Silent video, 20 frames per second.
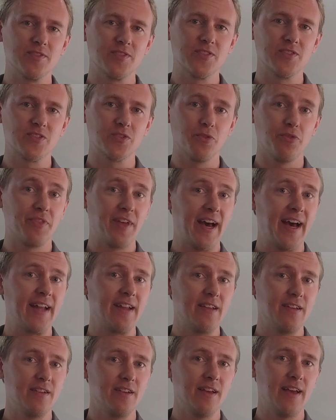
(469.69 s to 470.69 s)
So
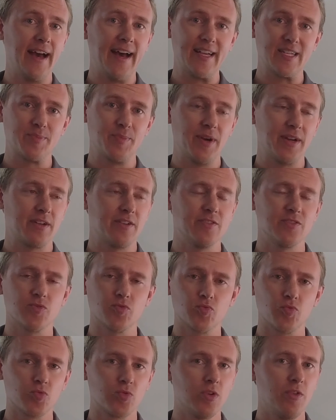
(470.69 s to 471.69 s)
that aspect is
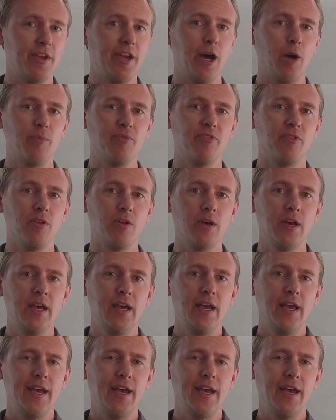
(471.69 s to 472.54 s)
really helpful.